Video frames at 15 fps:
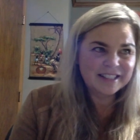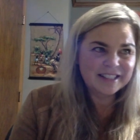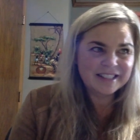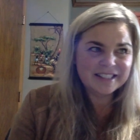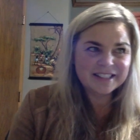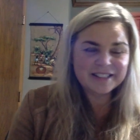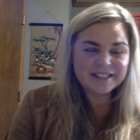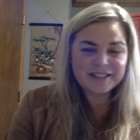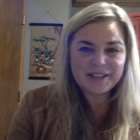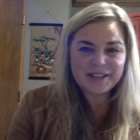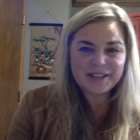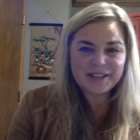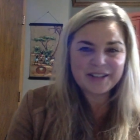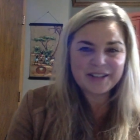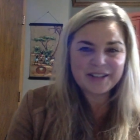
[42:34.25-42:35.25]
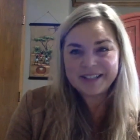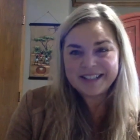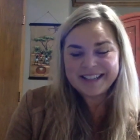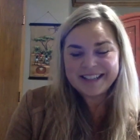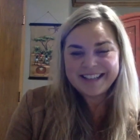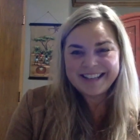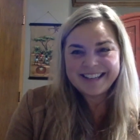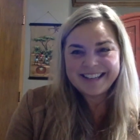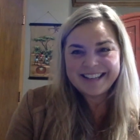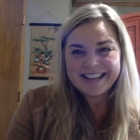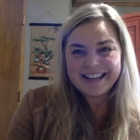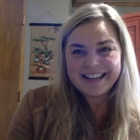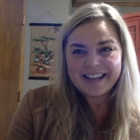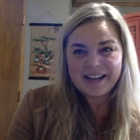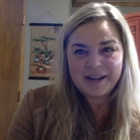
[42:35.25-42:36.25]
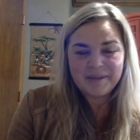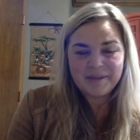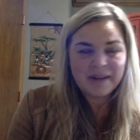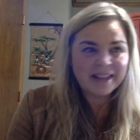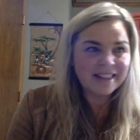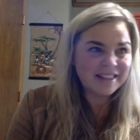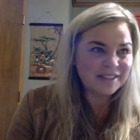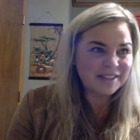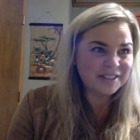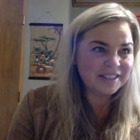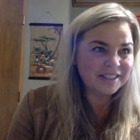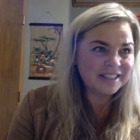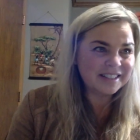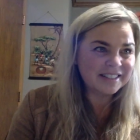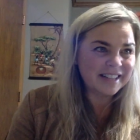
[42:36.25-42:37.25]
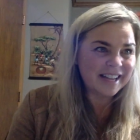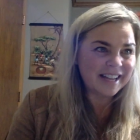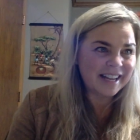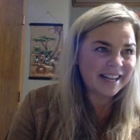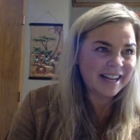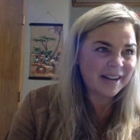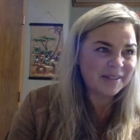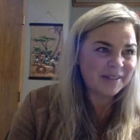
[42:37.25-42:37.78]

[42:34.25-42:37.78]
So I think there's a delay.